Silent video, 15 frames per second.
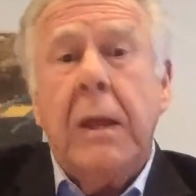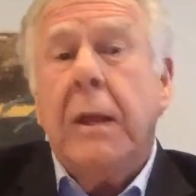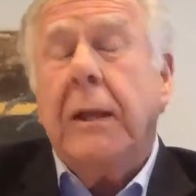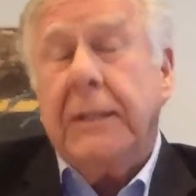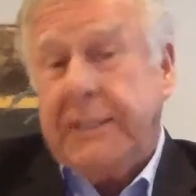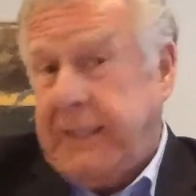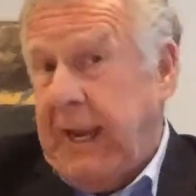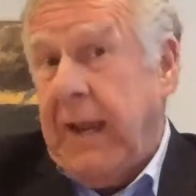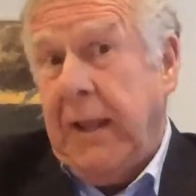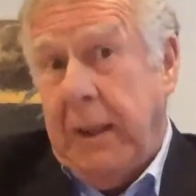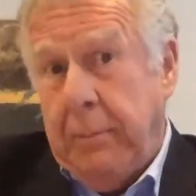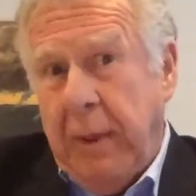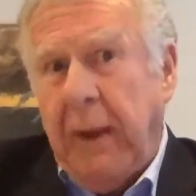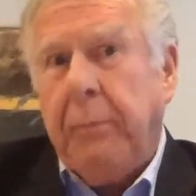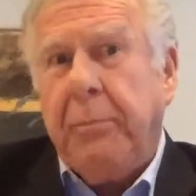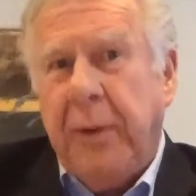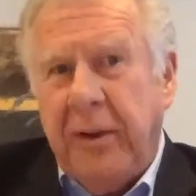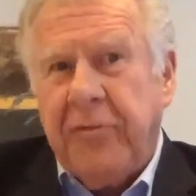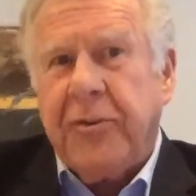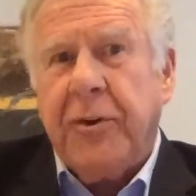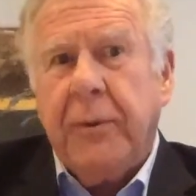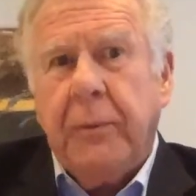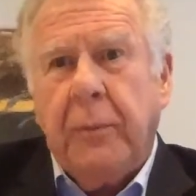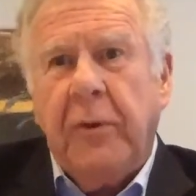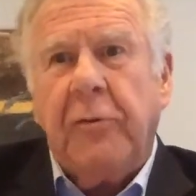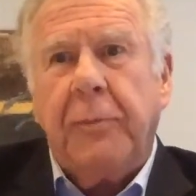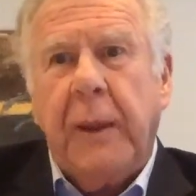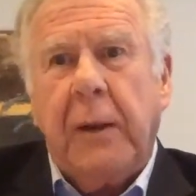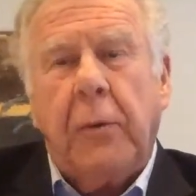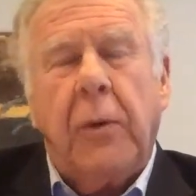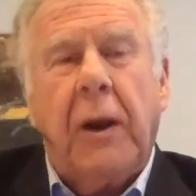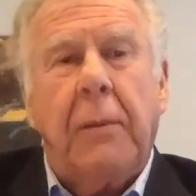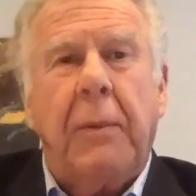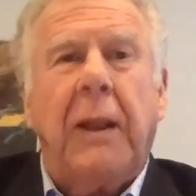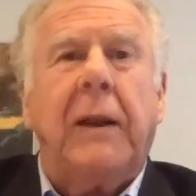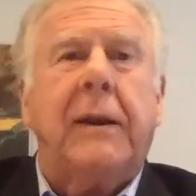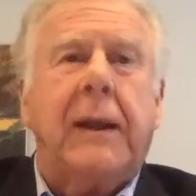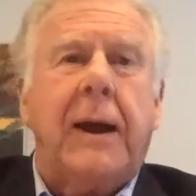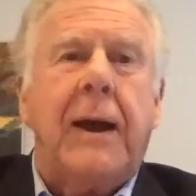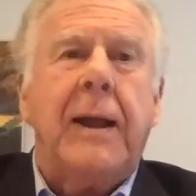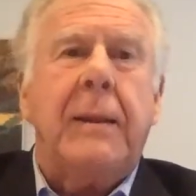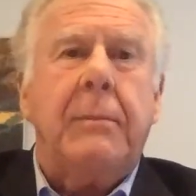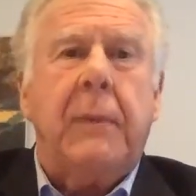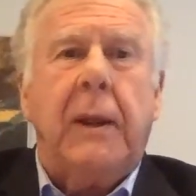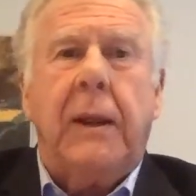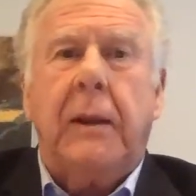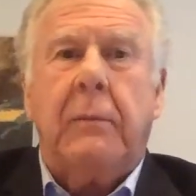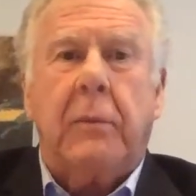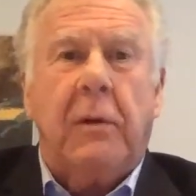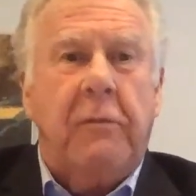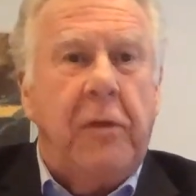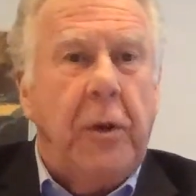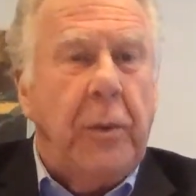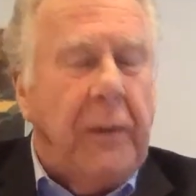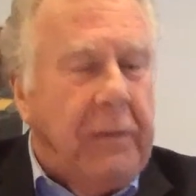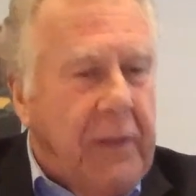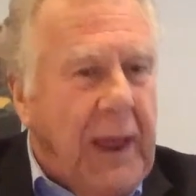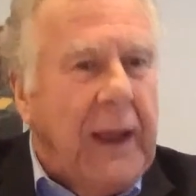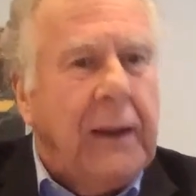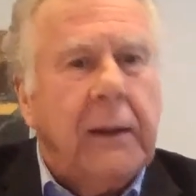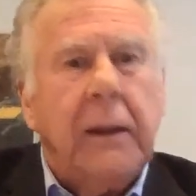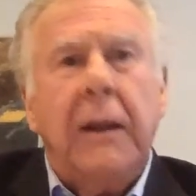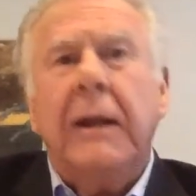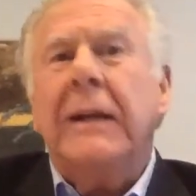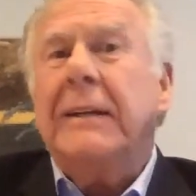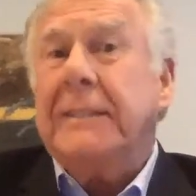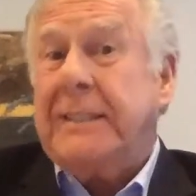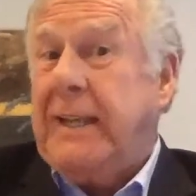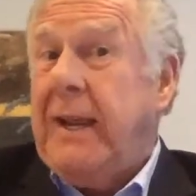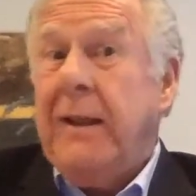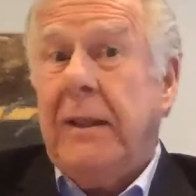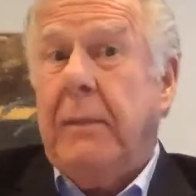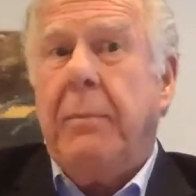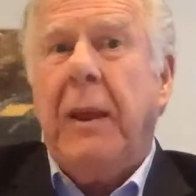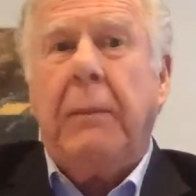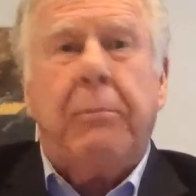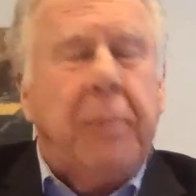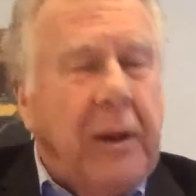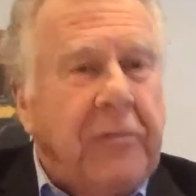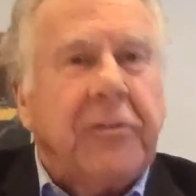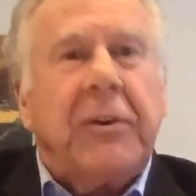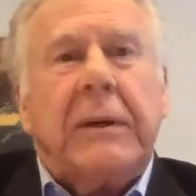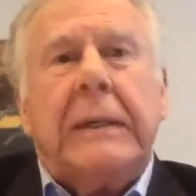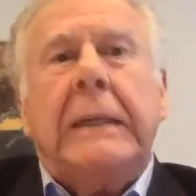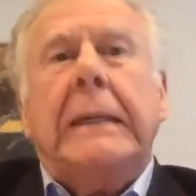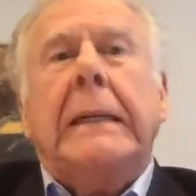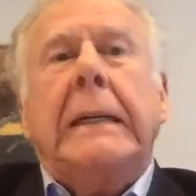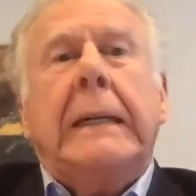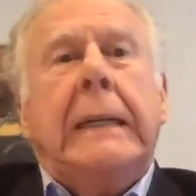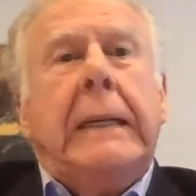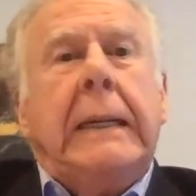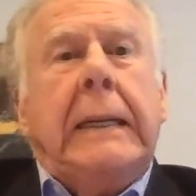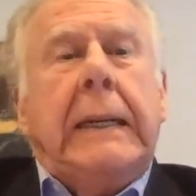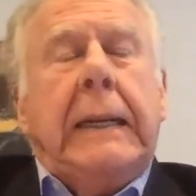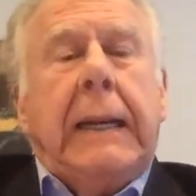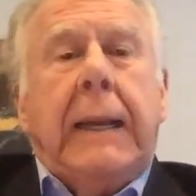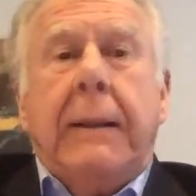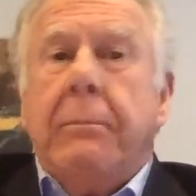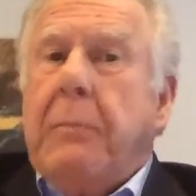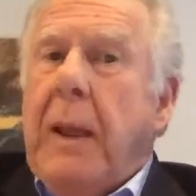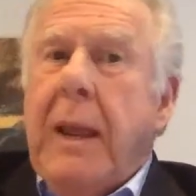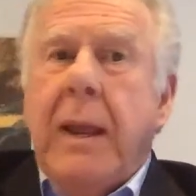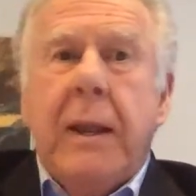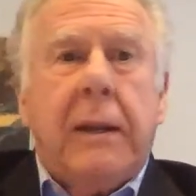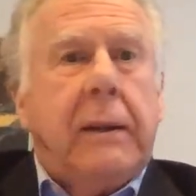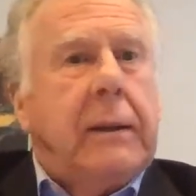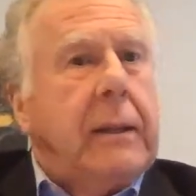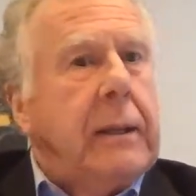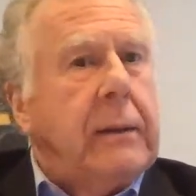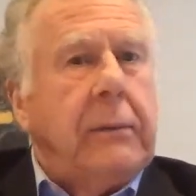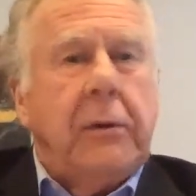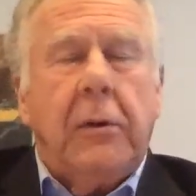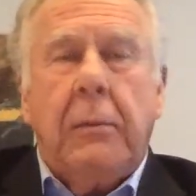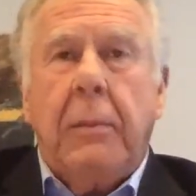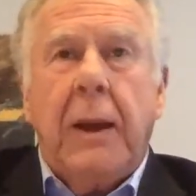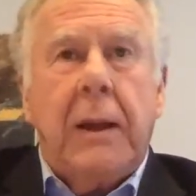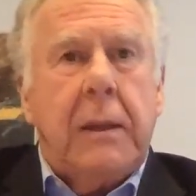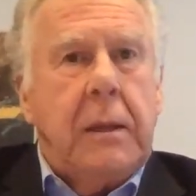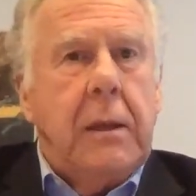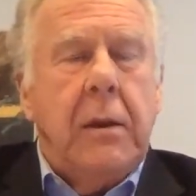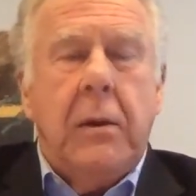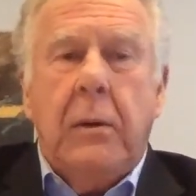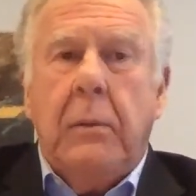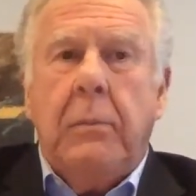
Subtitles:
Seeing the big picture. We spent quite a bit of time in reviewing that. Seeing the big picture. And man, I don't know about you,